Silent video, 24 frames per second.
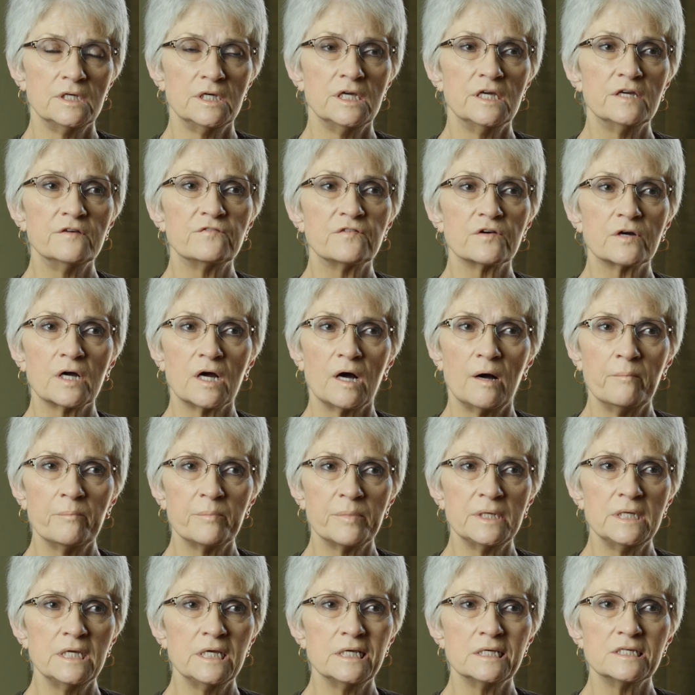If a
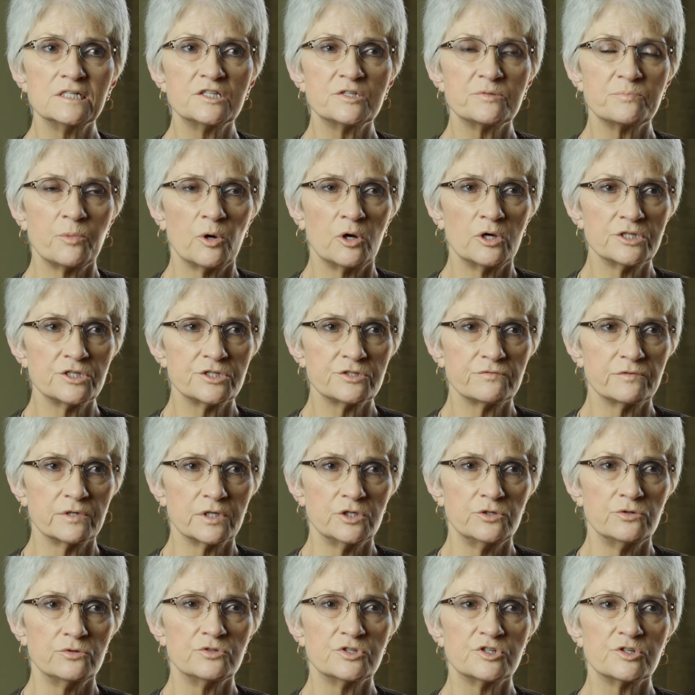company is sponsoring
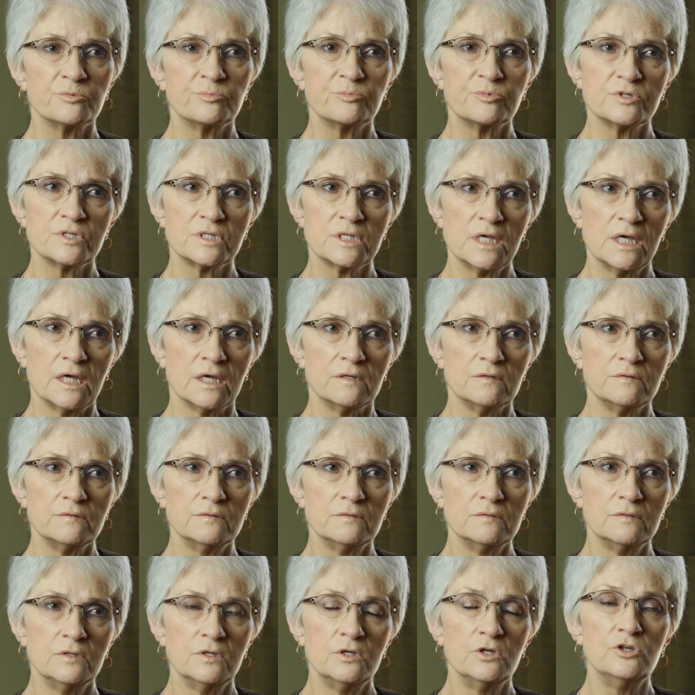you to present,
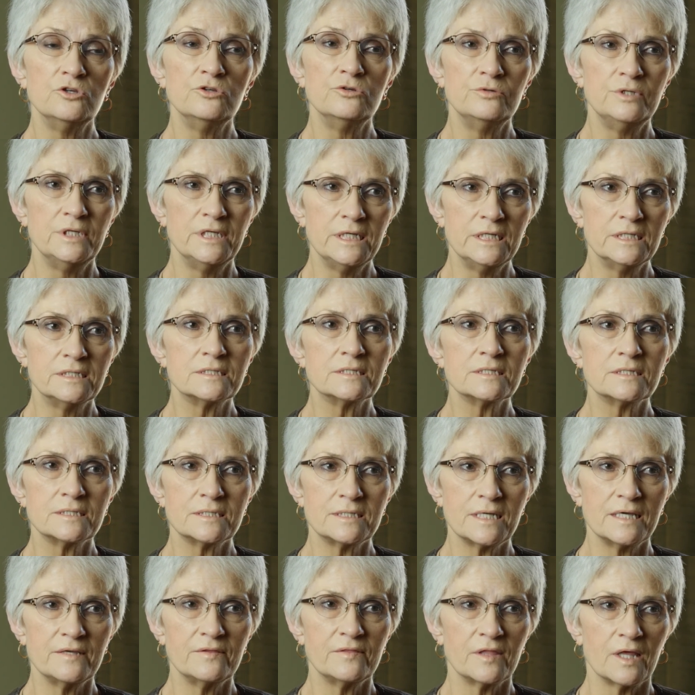you need to
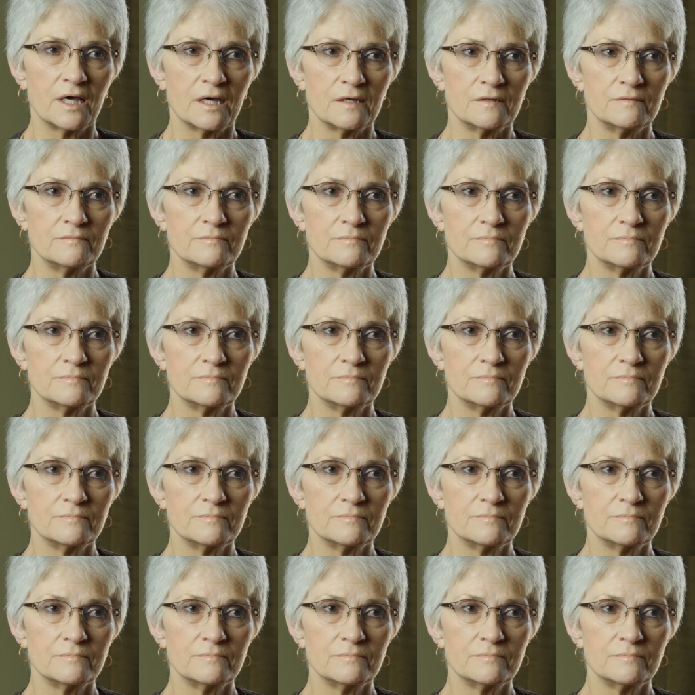state that.